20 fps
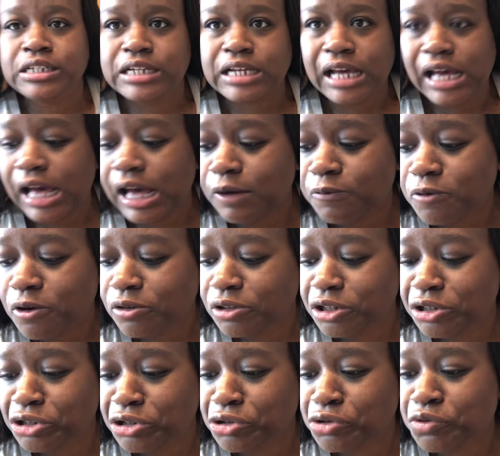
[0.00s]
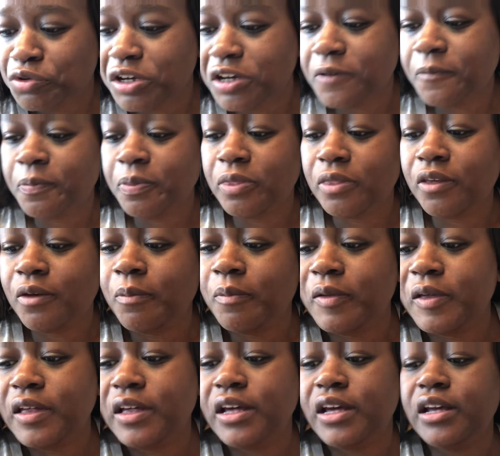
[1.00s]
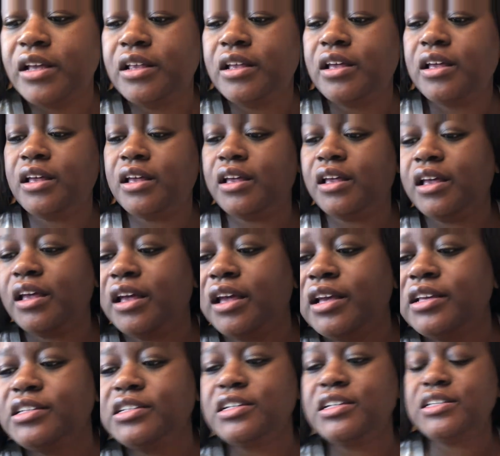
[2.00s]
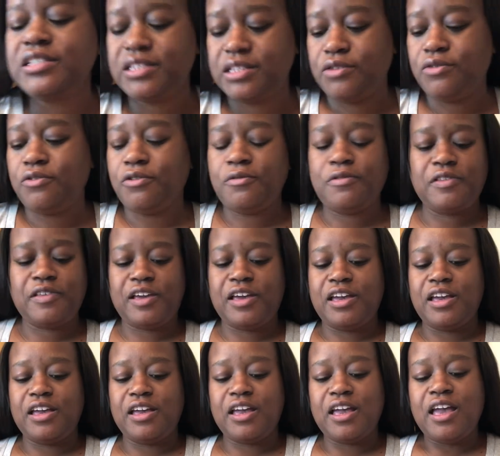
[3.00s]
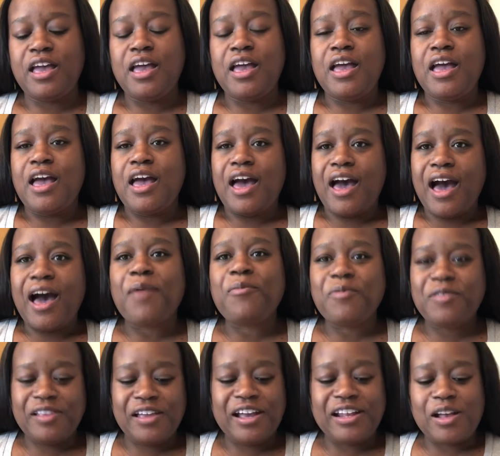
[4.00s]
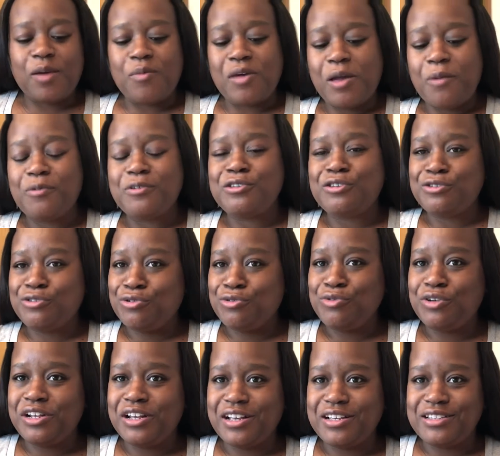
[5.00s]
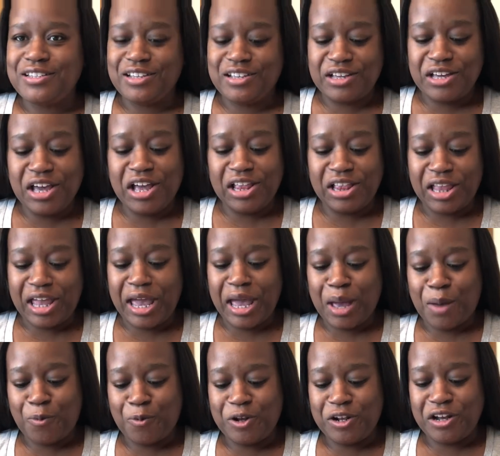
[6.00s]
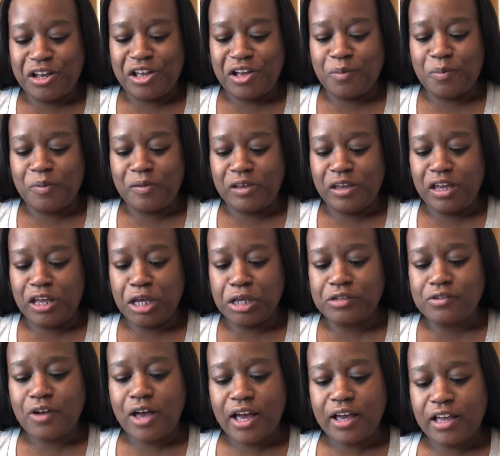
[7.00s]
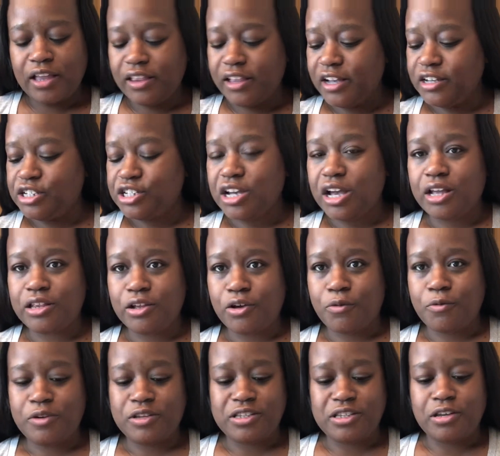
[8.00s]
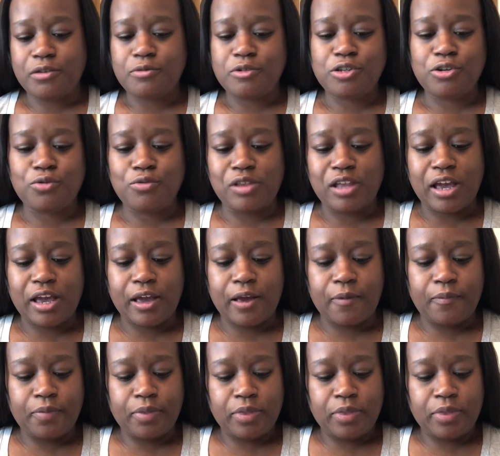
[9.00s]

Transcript: I wanna do it, but it just, you know what I'm saying? I'm glad I'm able to do it as a collab with a company. So I could let y'all know what's up too. Like,